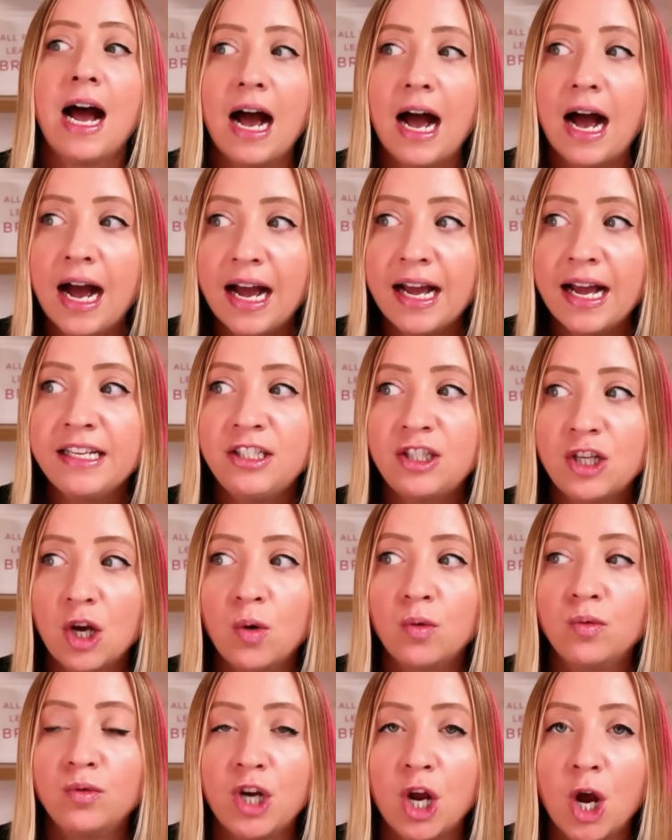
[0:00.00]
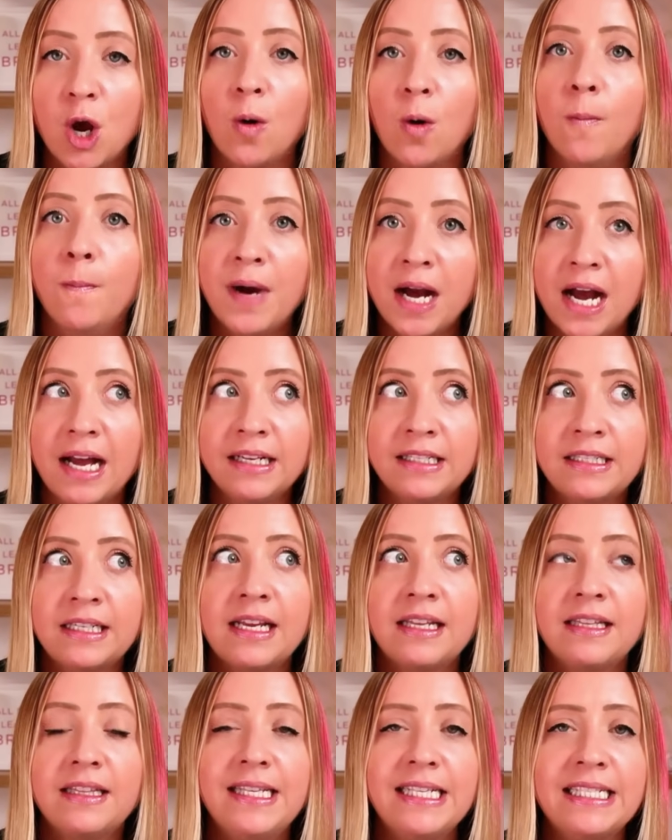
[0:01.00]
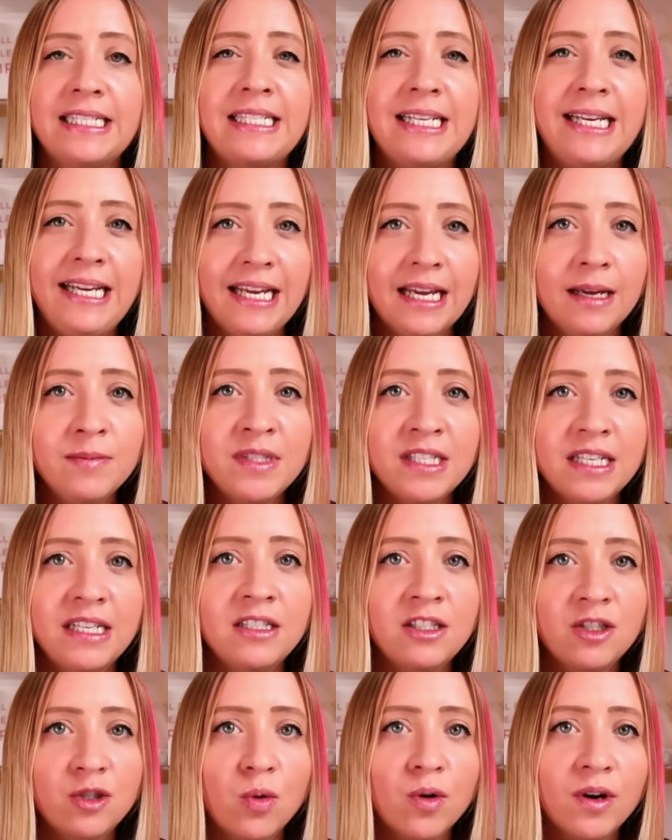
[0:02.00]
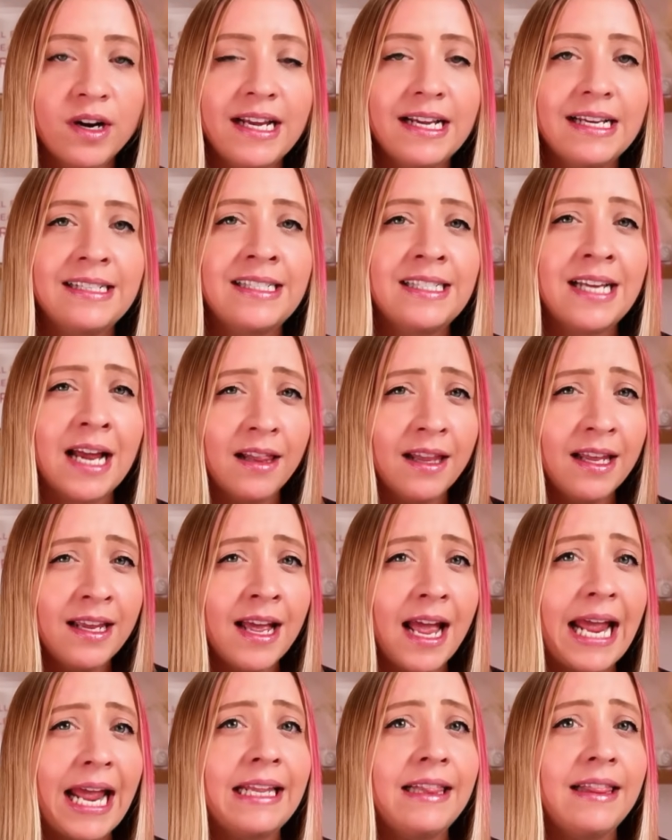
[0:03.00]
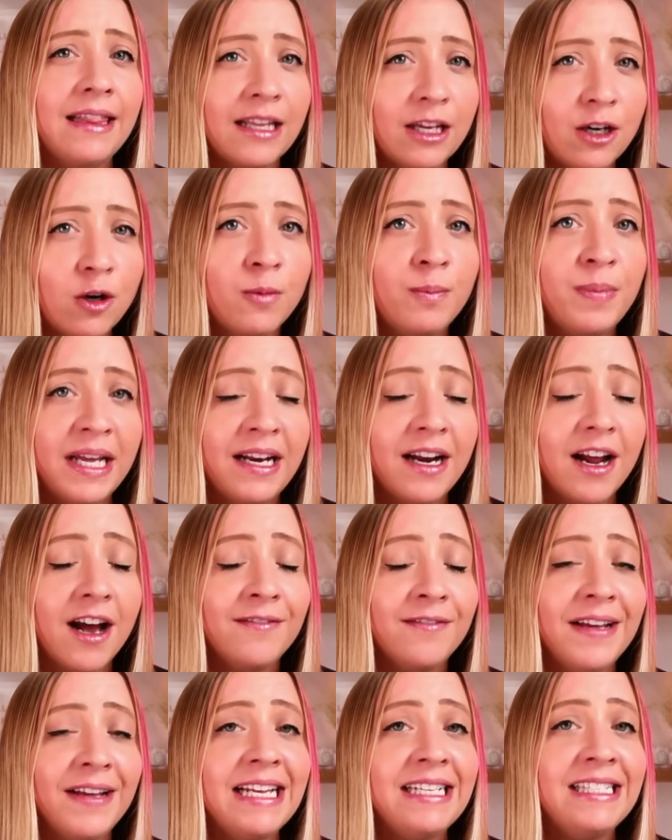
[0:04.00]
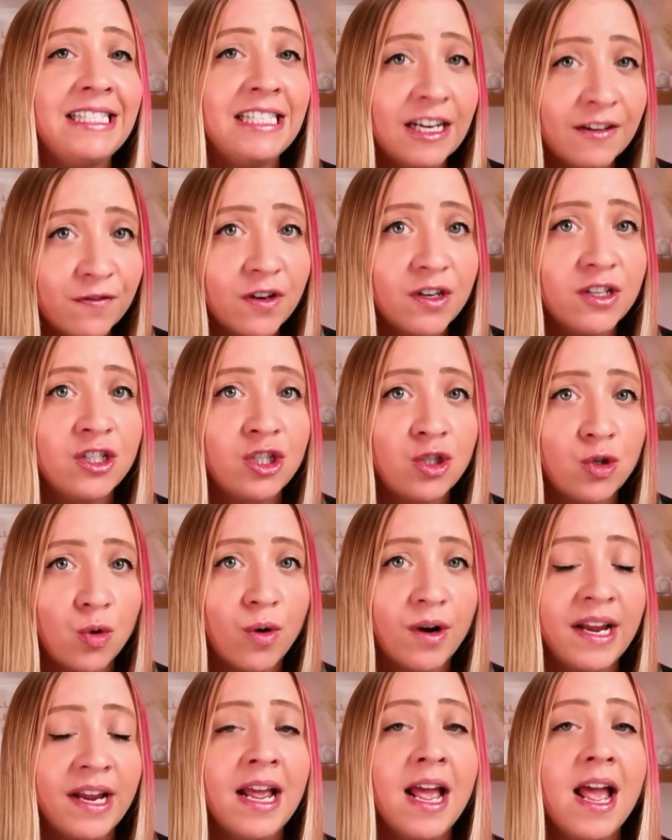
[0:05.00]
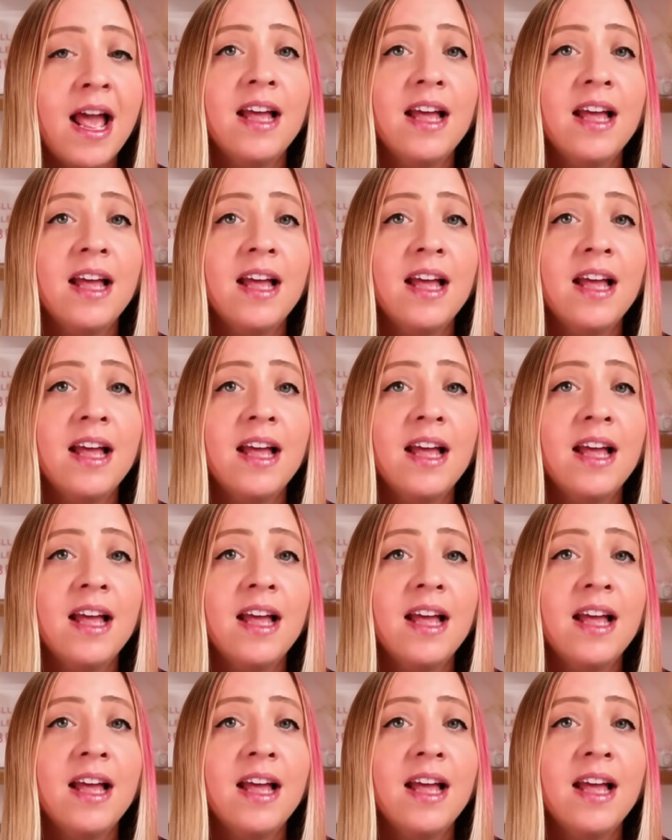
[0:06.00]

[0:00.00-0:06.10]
I don't know, but this TMZ story is telling a little bit of a different story